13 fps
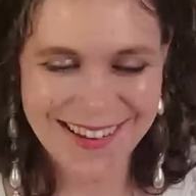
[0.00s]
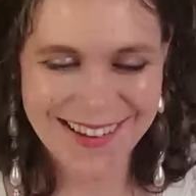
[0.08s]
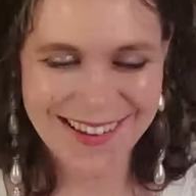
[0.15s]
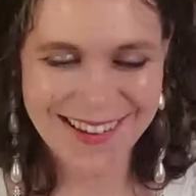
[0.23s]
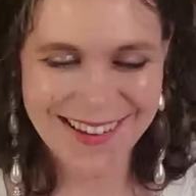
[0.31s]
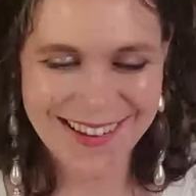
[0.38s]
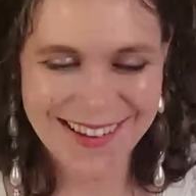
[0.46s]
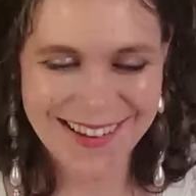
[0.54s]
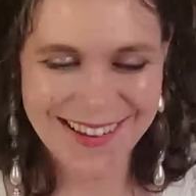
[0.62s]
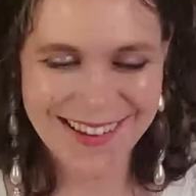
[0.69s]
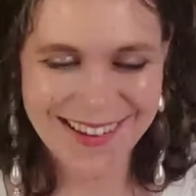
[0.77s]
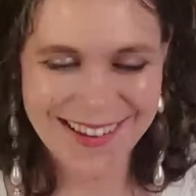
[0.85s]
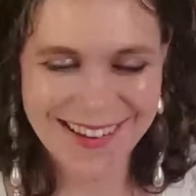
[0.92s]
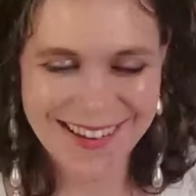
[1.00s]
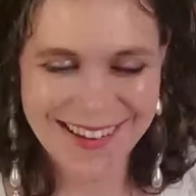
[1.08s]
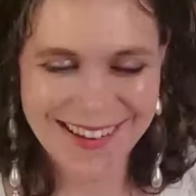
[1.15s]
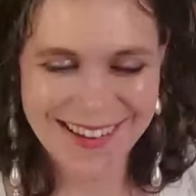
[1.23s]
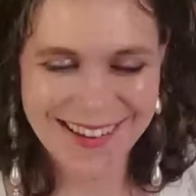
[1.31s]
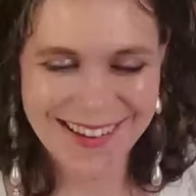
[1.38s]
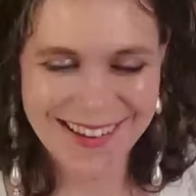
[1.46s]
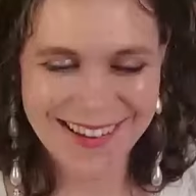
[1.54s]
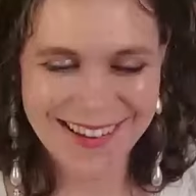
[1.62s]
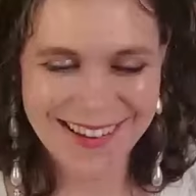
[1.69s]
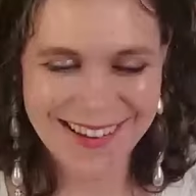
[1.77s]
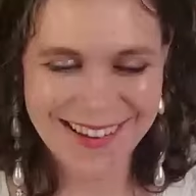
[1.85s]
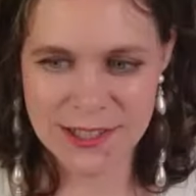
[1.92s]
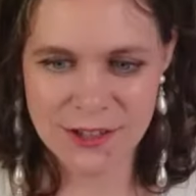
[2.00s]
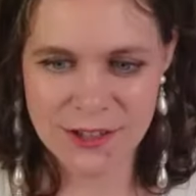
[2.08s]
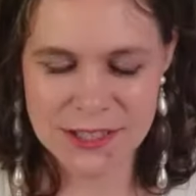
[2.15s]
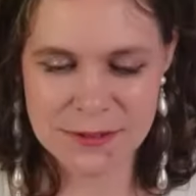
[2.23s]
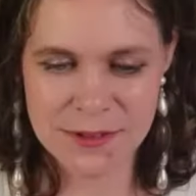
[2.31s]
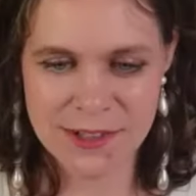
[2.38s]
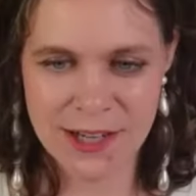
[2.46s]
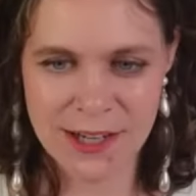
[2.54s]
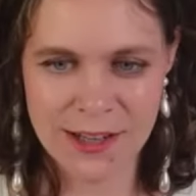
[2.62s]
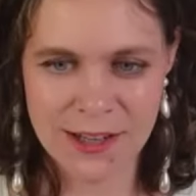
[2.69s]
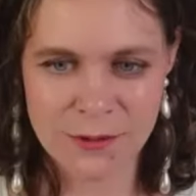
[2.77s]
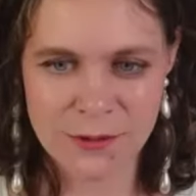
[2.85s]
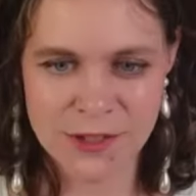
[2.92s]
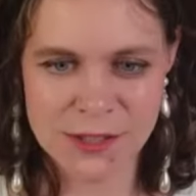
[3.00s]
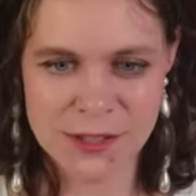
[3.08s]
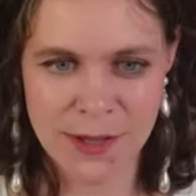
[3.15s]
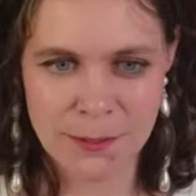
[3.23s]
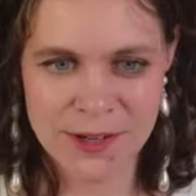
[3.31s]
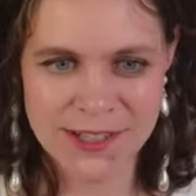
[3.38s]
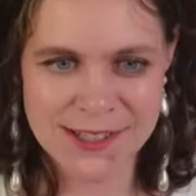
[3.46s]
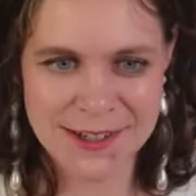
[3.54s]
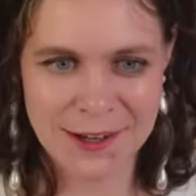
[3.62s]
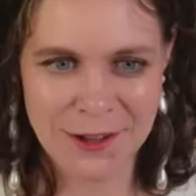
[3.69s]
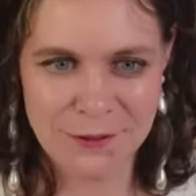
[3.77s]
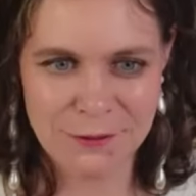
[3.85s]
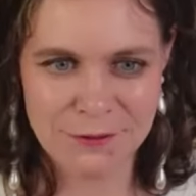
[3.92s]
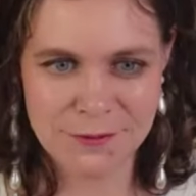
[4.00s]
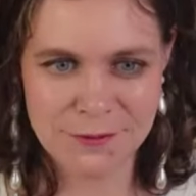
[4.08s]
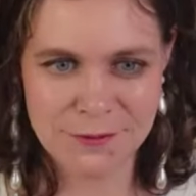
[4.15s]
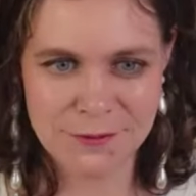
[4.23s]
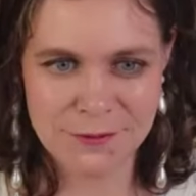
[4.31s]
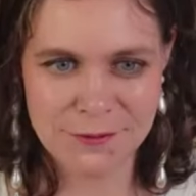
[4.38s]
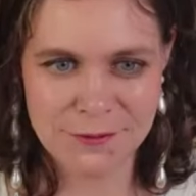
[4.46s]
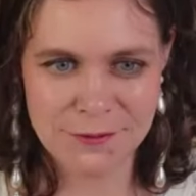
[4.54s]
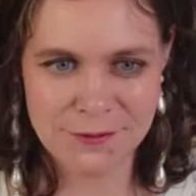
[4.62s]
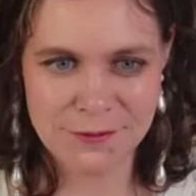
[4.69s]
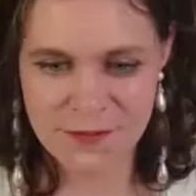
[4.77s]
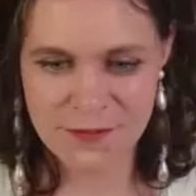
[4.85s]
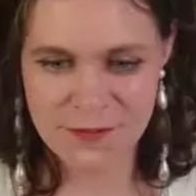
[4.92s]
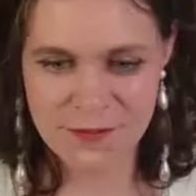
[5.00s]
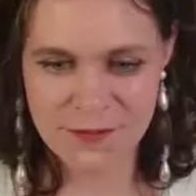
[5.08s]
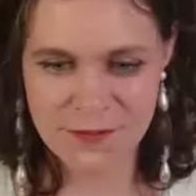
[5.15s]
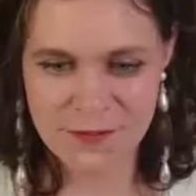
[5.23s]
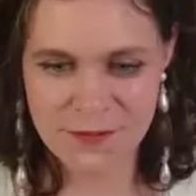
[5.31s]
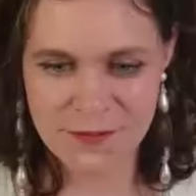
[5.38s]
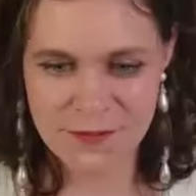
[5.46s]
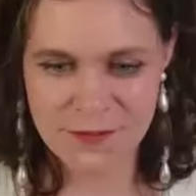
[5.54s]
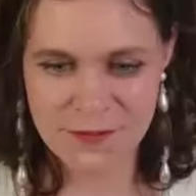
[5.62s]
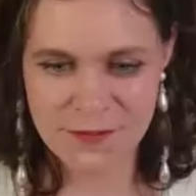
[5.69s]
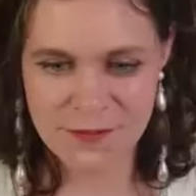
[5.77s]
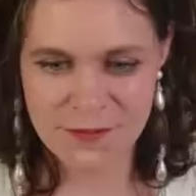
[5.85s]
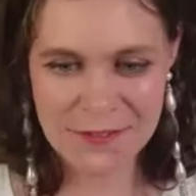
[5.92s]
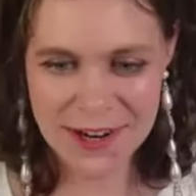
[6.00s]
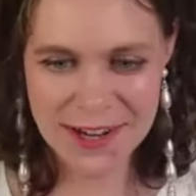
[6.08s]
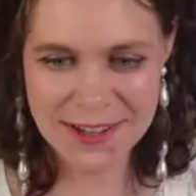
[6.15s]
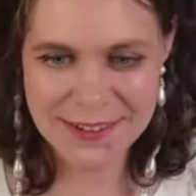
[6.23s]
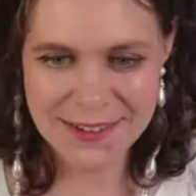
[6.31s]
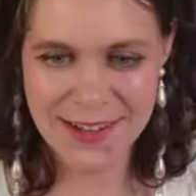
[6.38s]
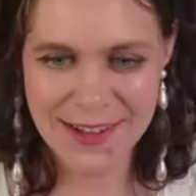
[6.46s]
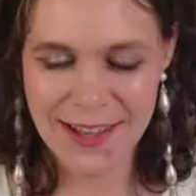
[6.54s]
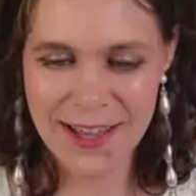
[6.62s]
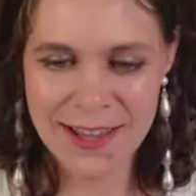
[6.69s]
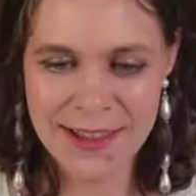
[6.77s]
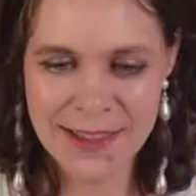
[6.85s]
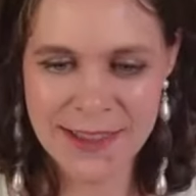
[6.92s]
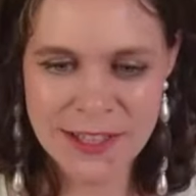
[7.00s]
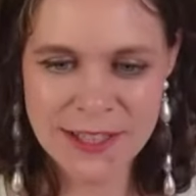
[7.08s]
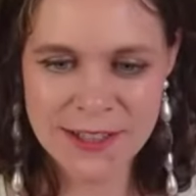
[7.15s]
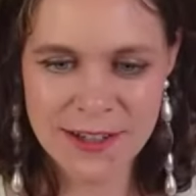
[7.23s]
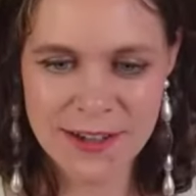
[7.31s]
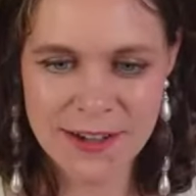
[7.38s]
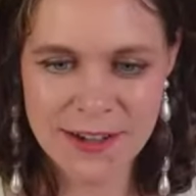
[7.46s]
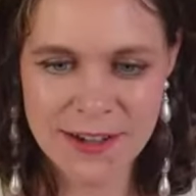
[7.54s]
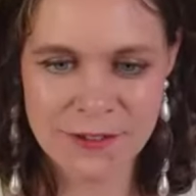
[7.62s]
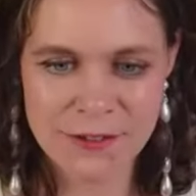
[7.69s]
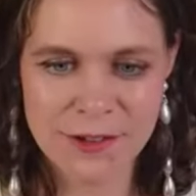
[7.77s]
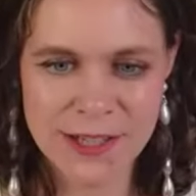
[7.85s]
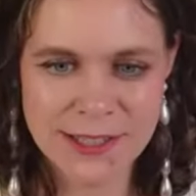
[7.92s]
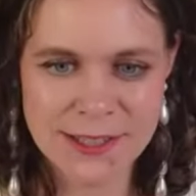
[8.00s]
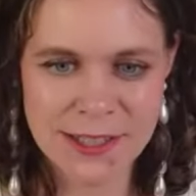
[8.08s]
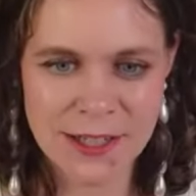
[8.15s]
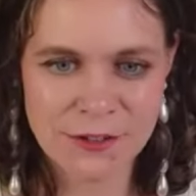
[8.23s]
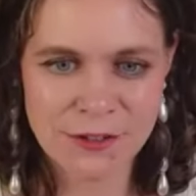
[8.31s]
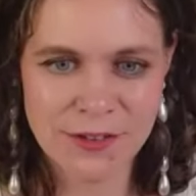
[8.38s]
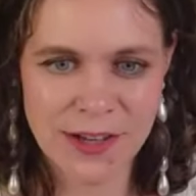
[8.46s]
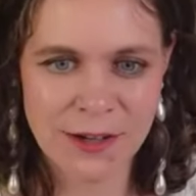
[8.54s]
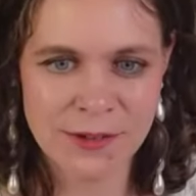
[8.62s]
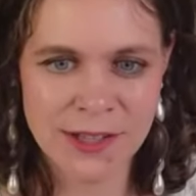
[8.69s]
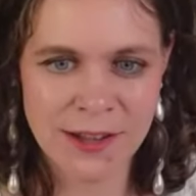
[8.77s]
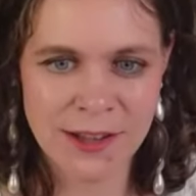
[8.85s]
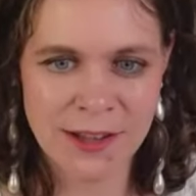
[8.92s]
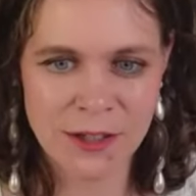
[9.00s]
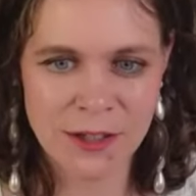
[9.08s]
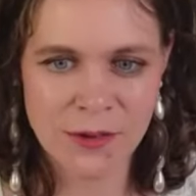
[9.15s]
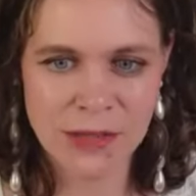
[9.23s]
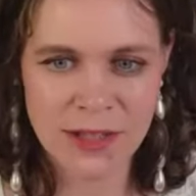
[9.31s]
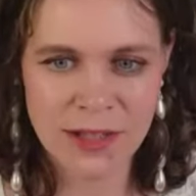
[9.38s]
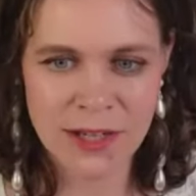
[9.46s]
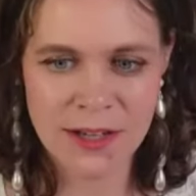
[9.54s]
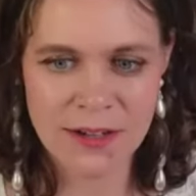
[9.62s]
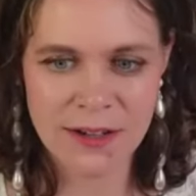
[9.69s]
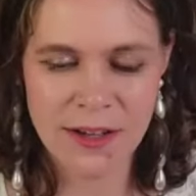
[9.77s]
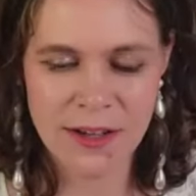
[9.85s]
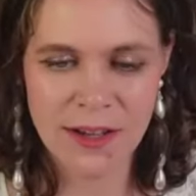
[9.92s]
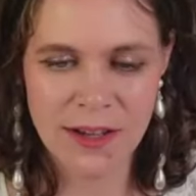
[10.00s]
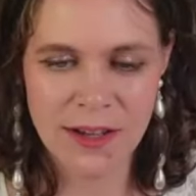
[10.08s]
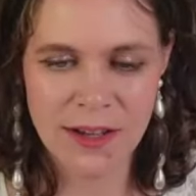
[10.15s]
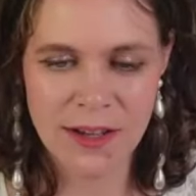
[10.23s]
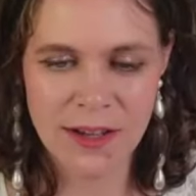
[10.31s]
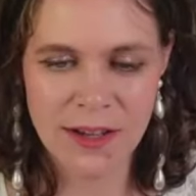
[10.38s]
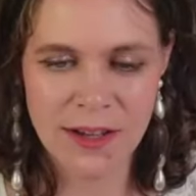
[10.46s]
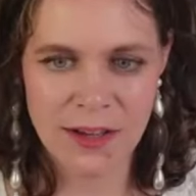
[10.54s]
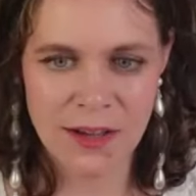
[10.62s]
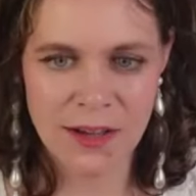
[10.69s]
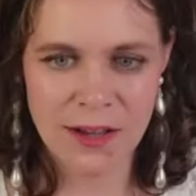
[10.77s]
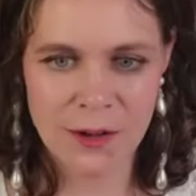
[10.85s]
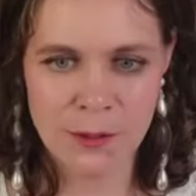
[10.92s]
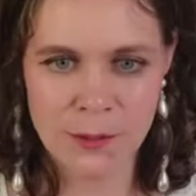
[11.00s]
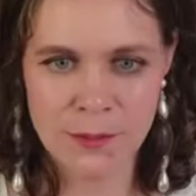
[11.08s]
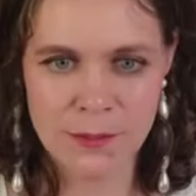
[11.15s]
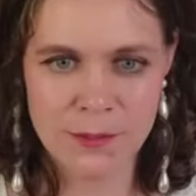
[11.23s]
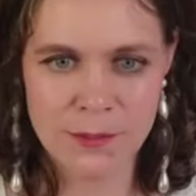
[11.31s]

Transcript: okay, let's look at some right keywords. I'm just gonna go to River Island, which is my personal fashion, fast fashion favorite. I love it. They have great stuff. I really like the quality. Um,